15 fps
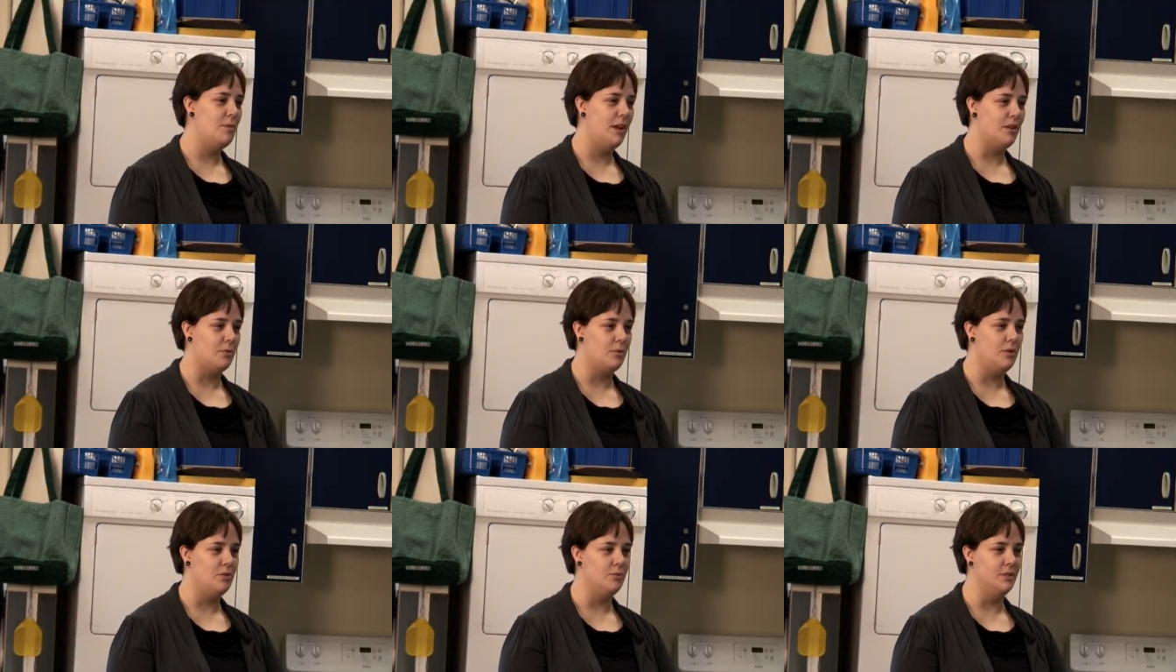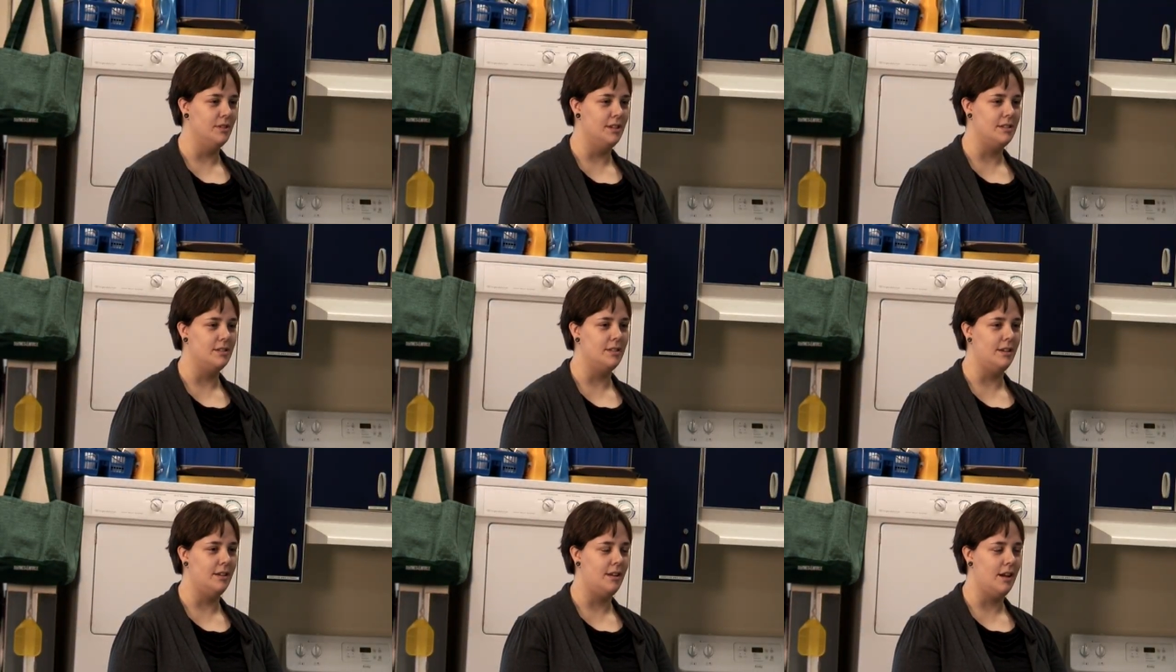made it real when
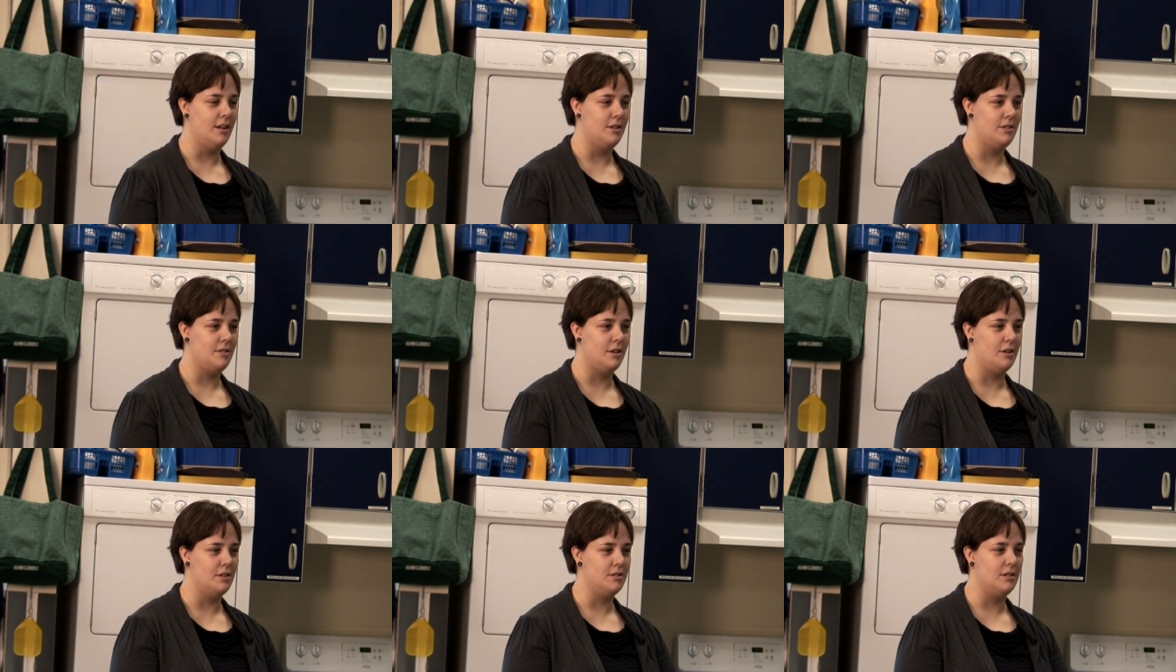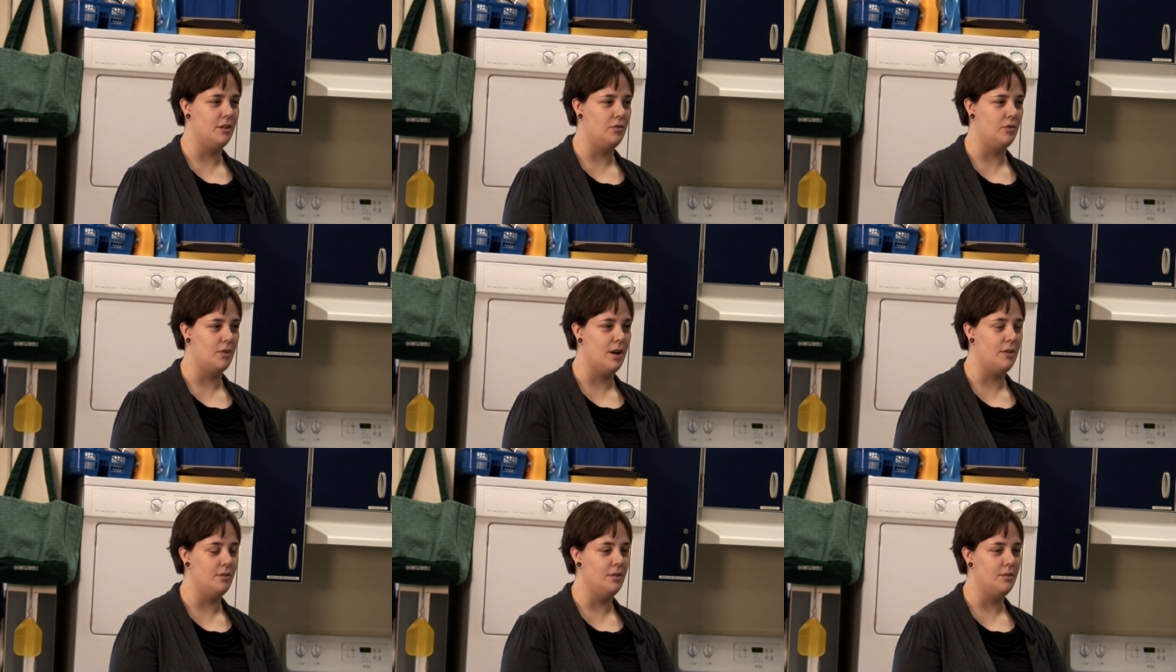Leslie kind of turned herself
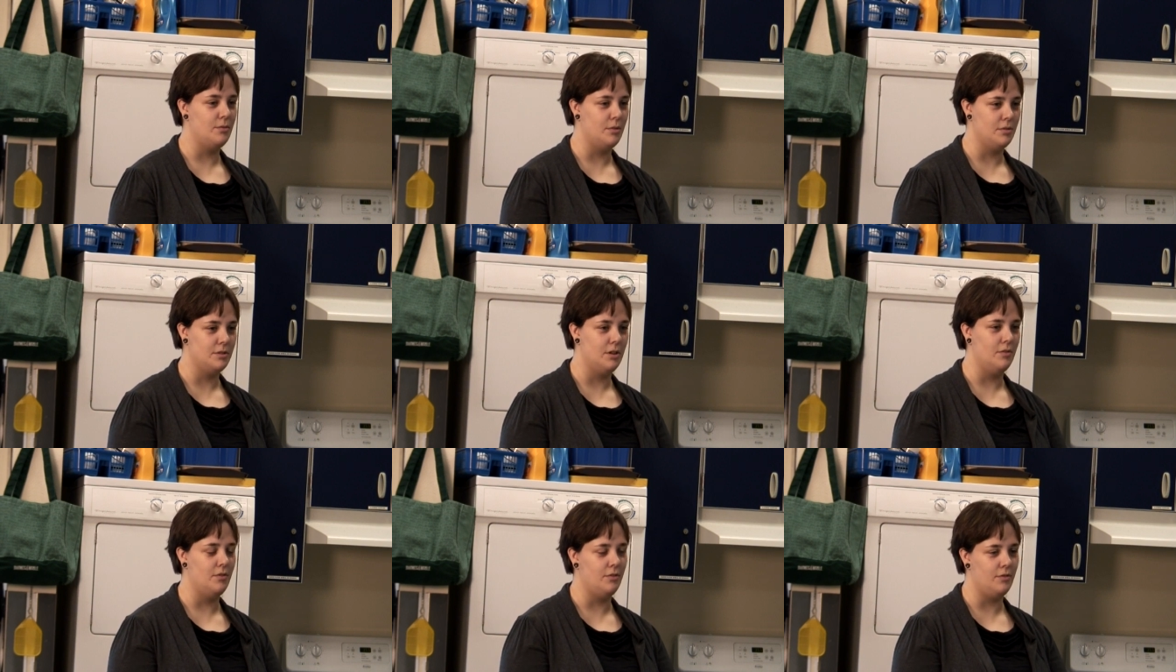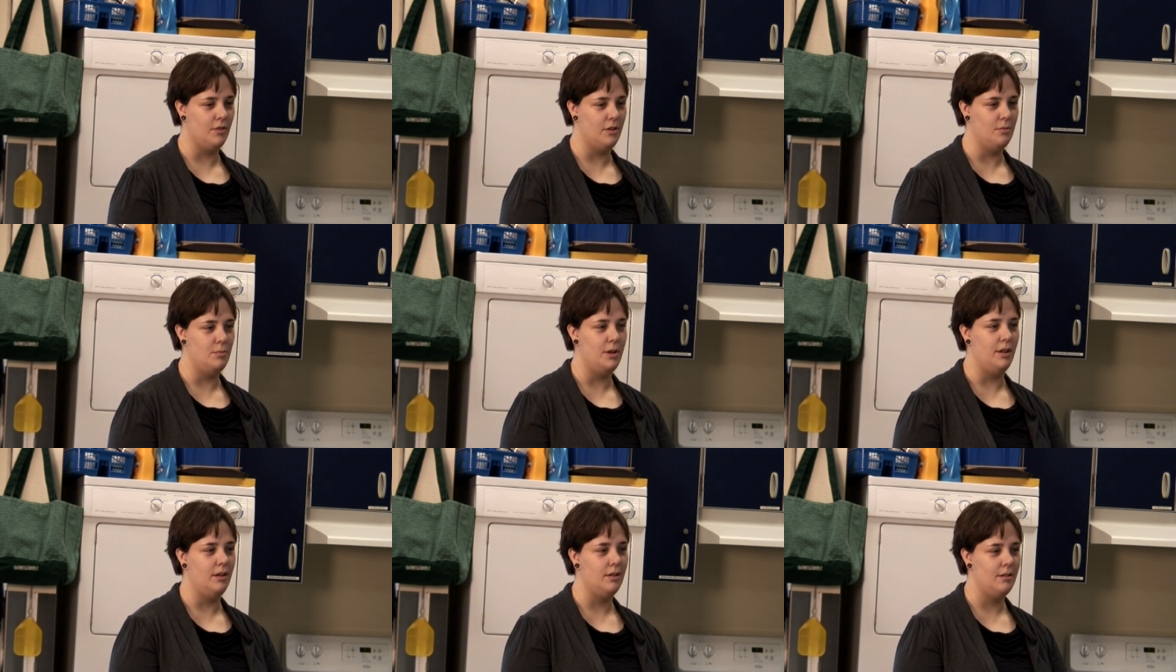around and threw herself in front of
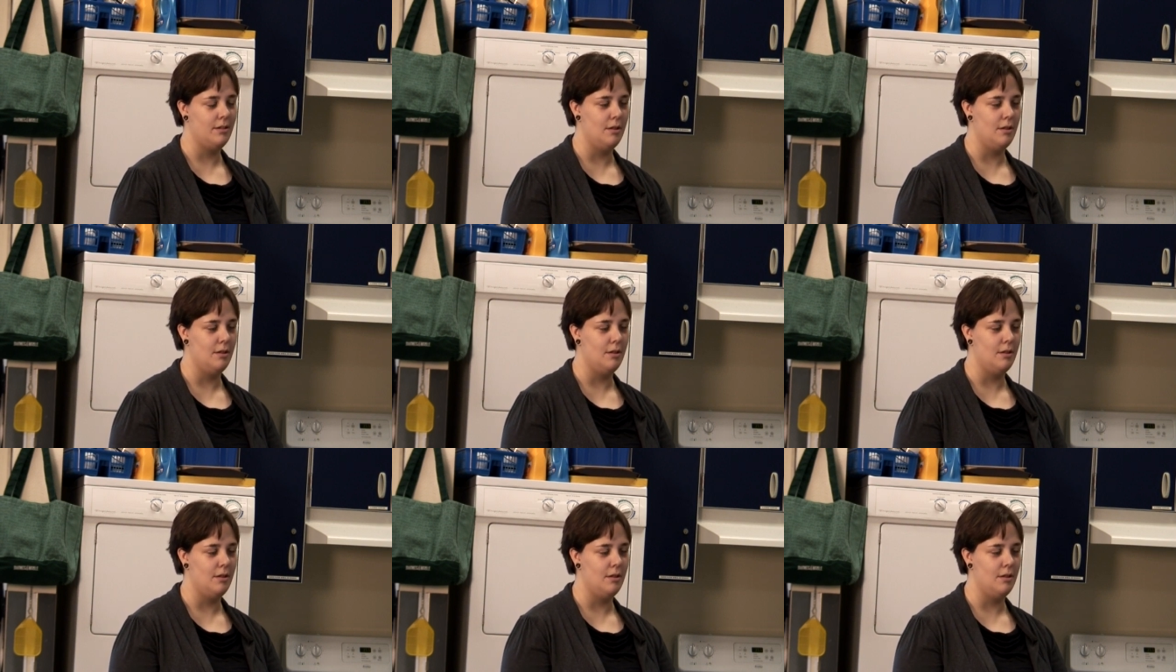me.